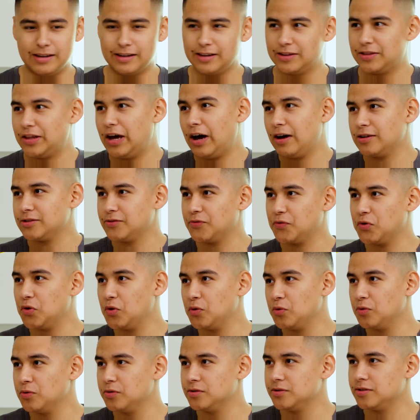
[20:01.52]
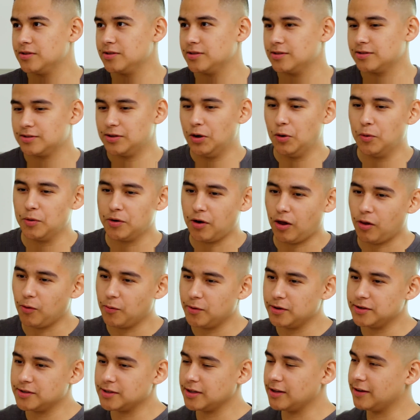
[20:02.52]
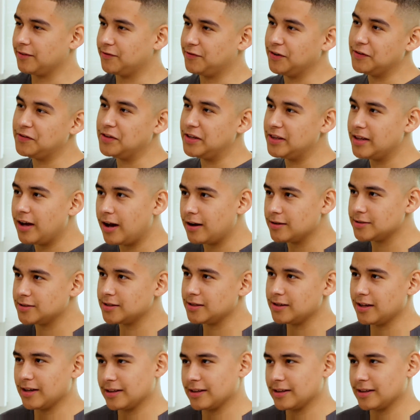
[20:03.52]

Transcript: like 1,000 views, going all the way to like 50,000,